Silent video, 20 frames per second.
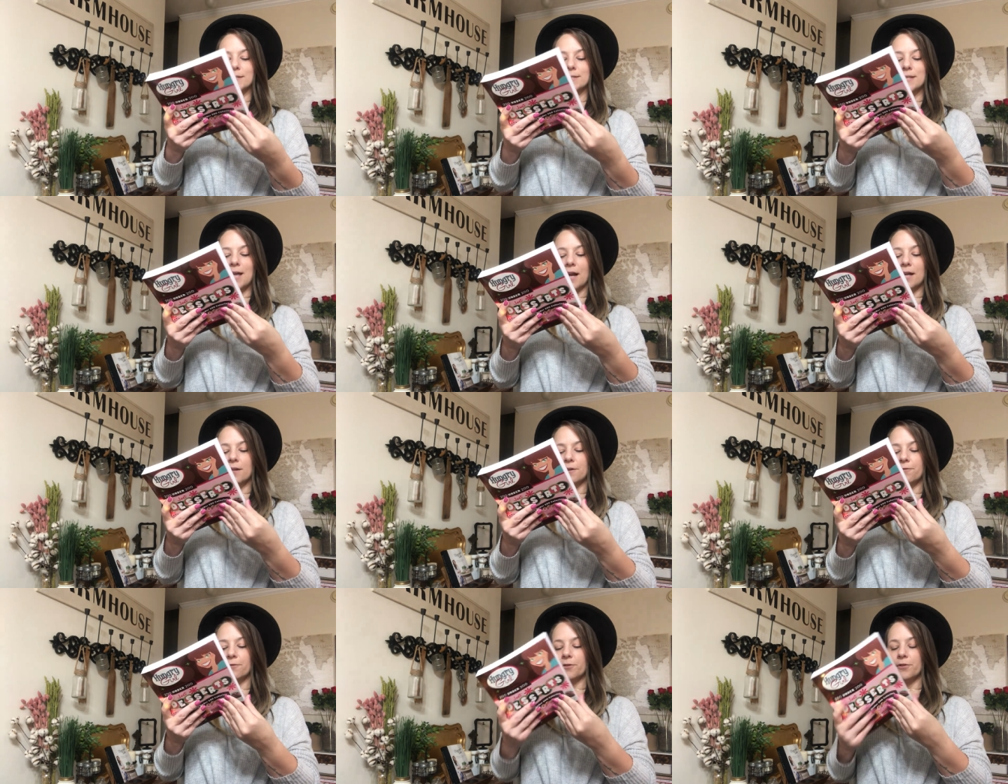
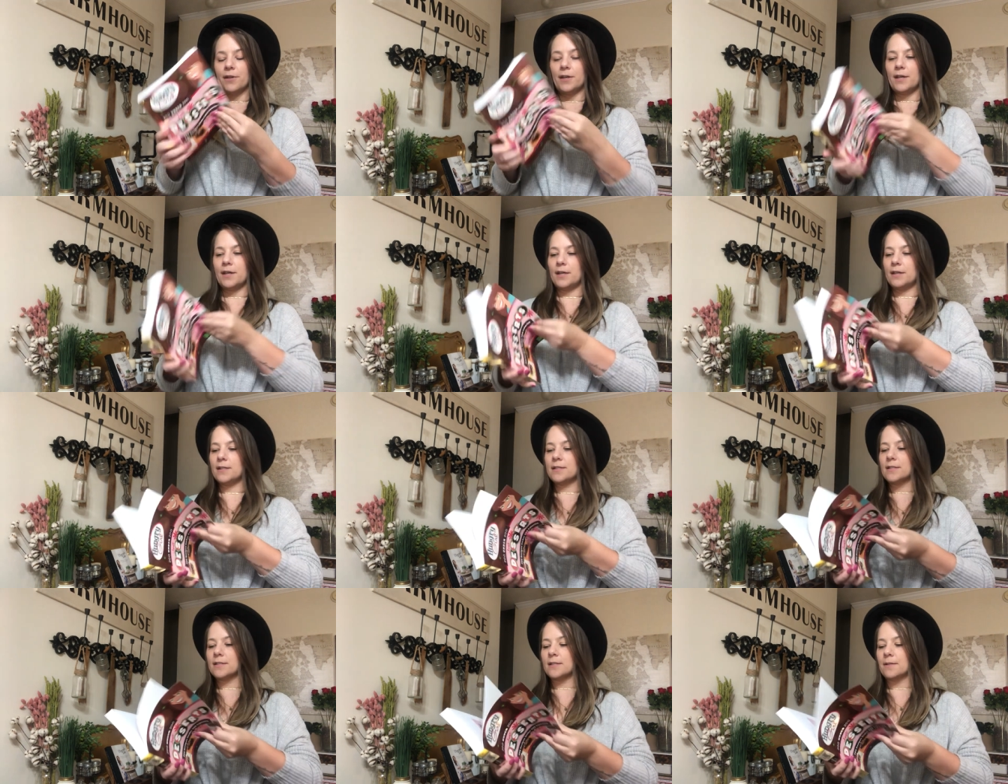excited for
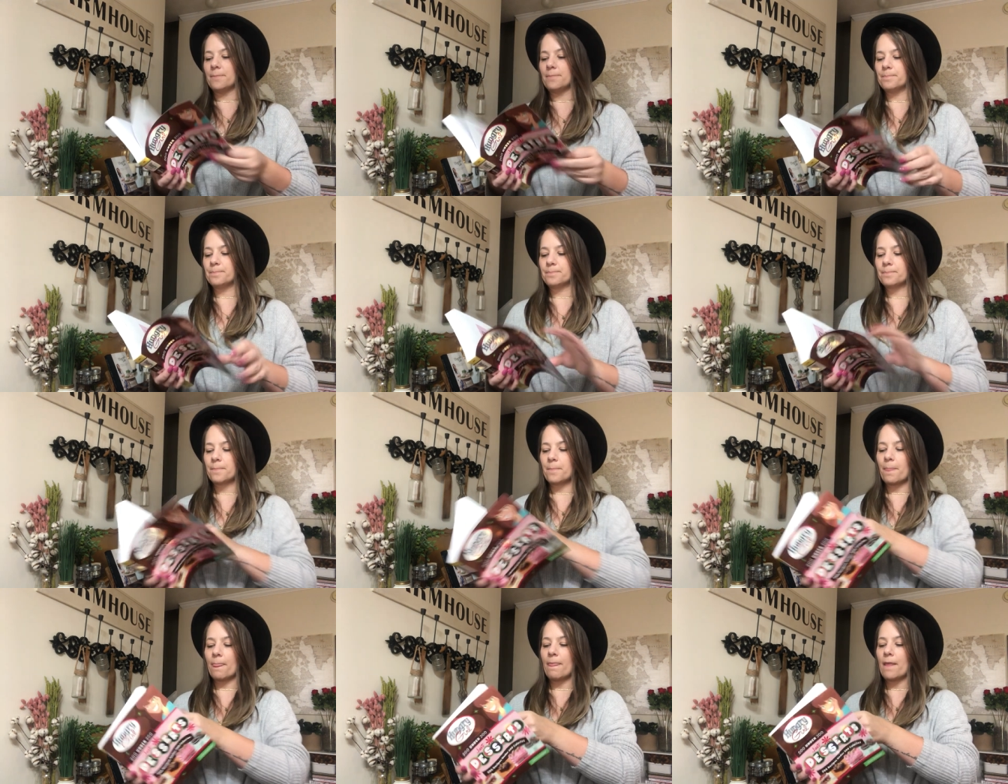this.
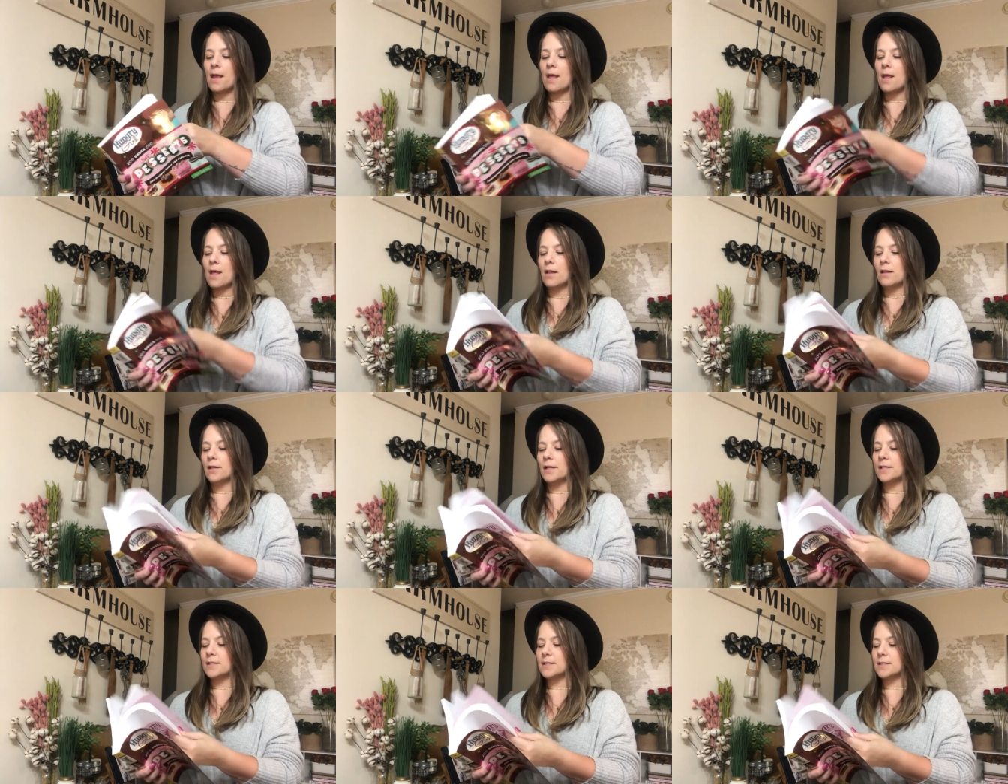
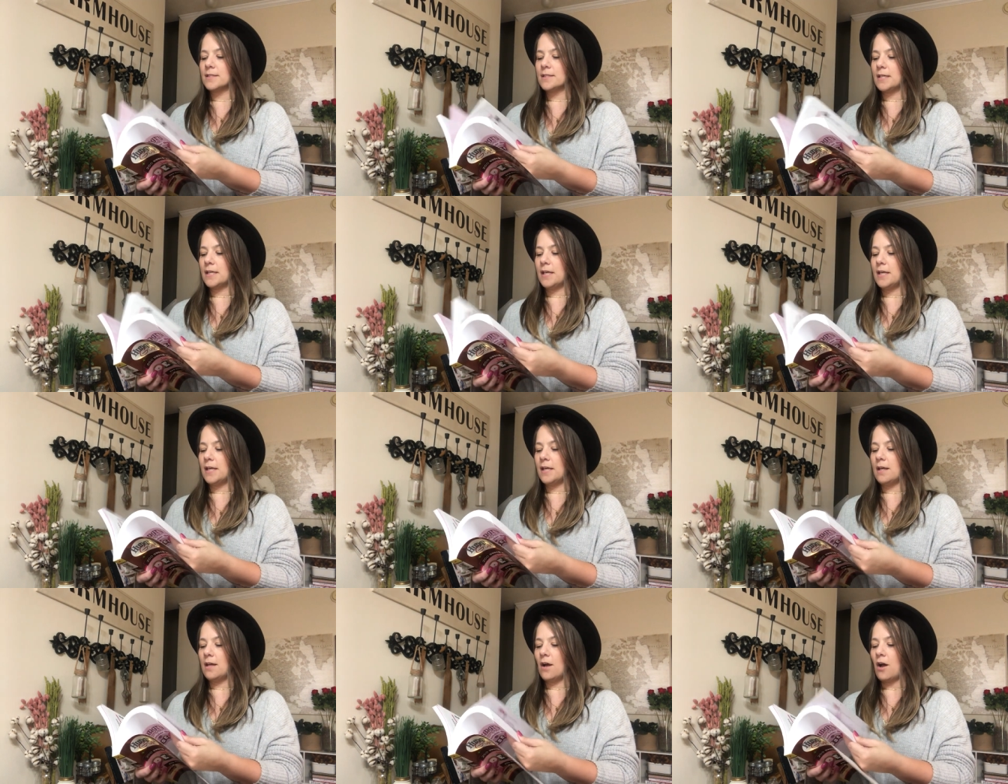Let's
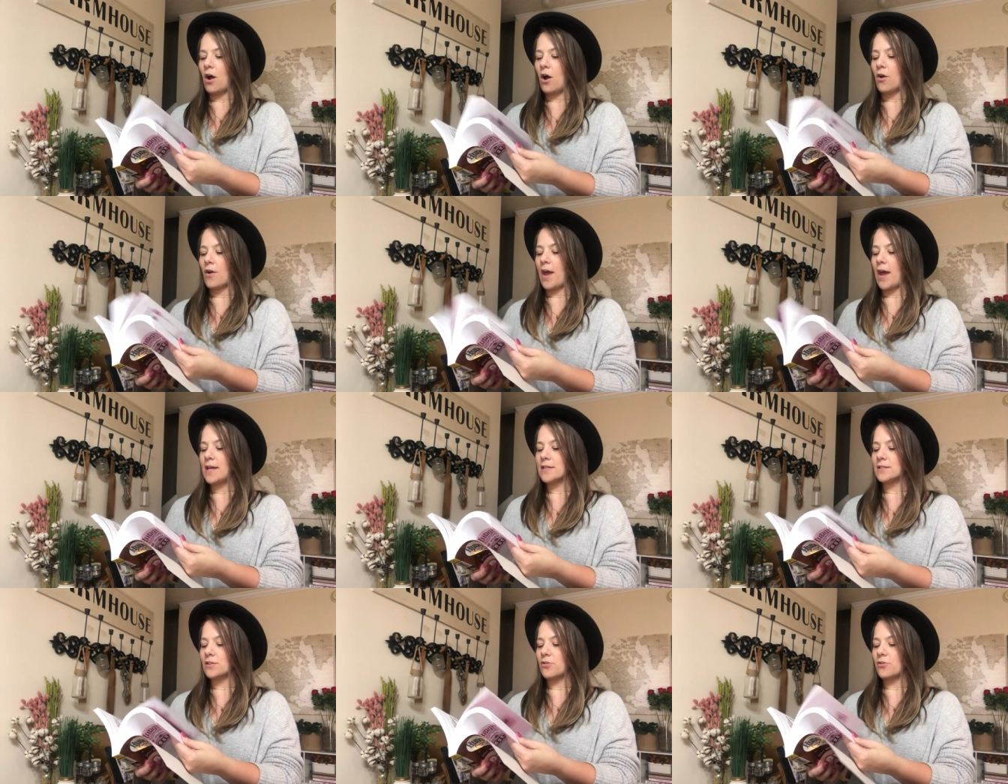see.
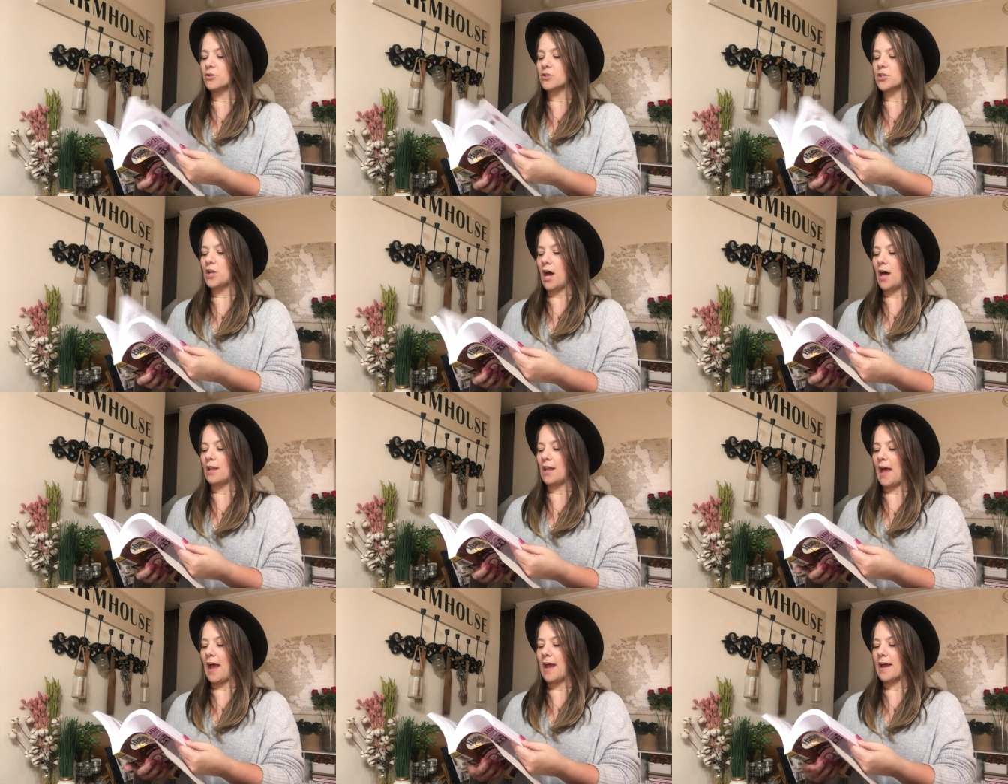Okay, so there's
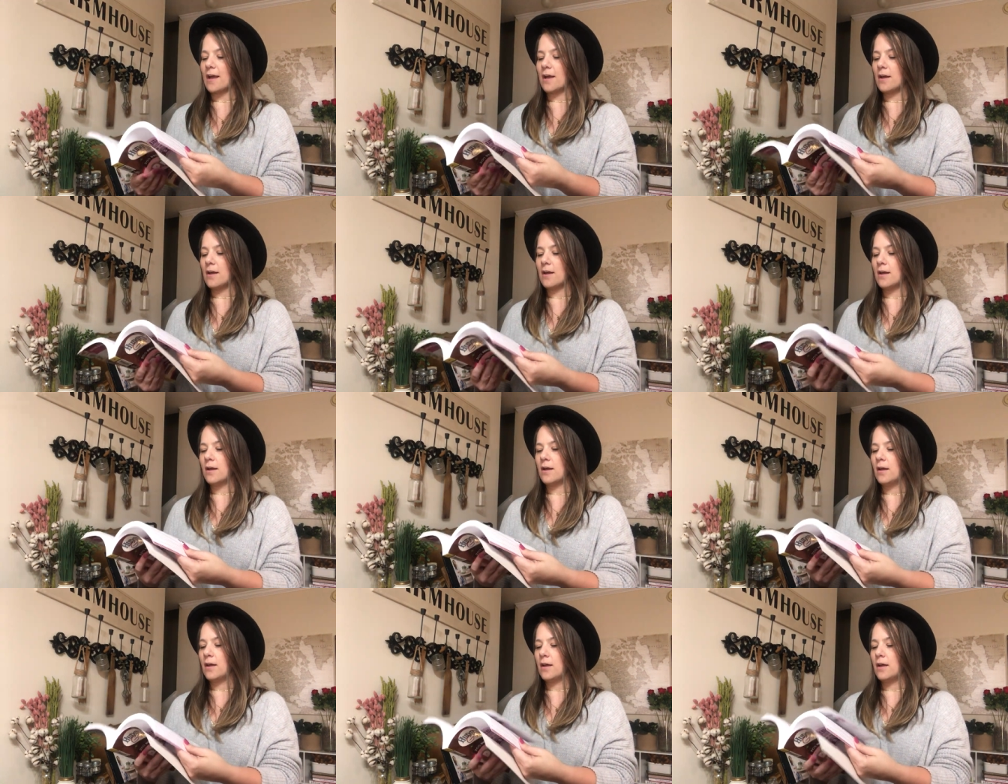not like
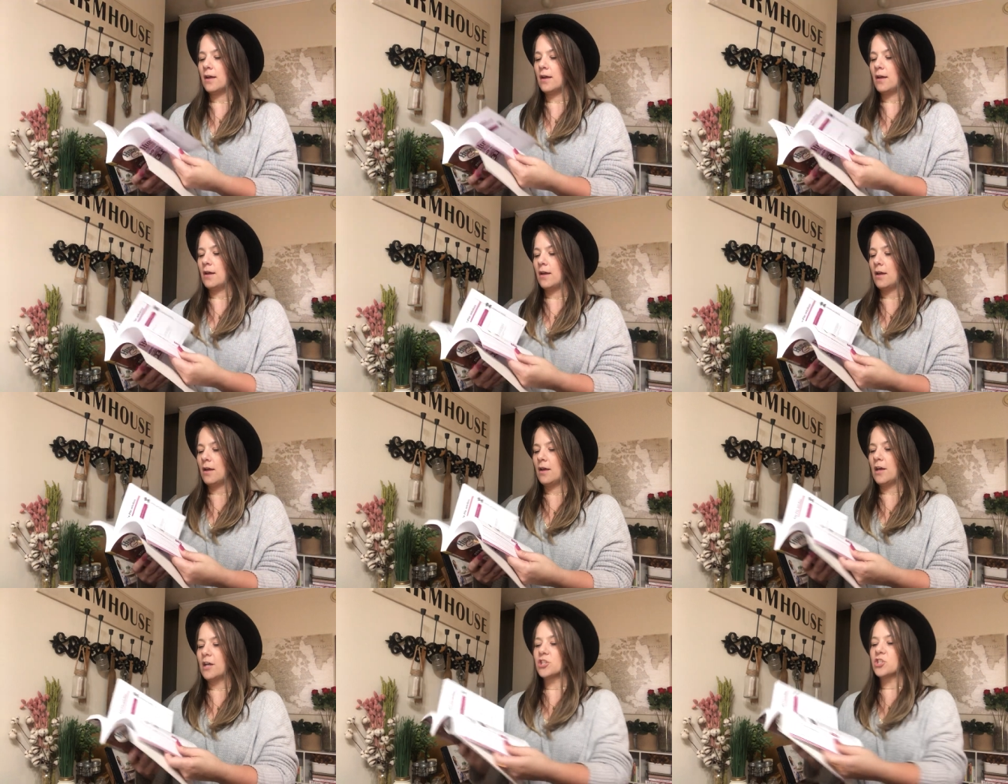
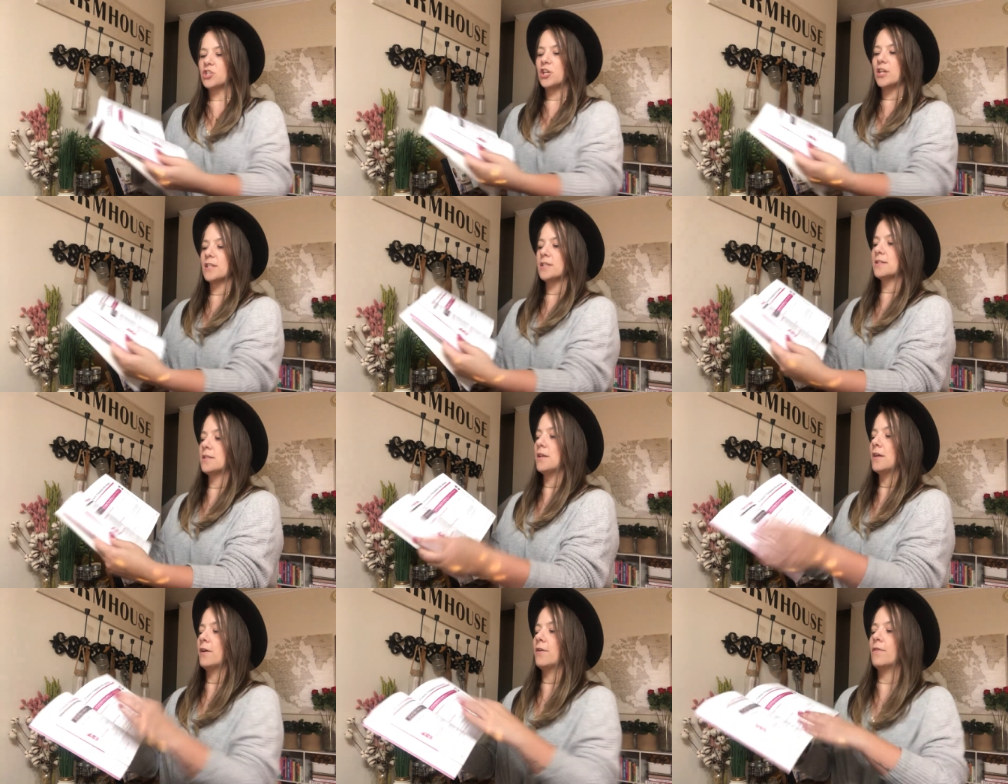it's
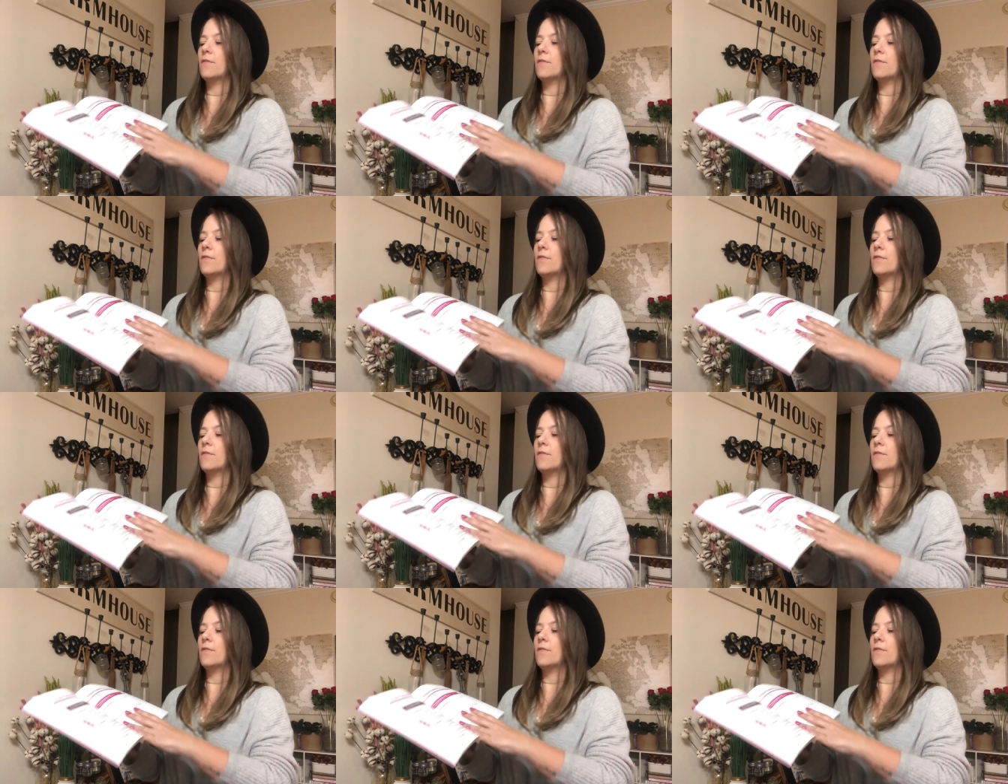just,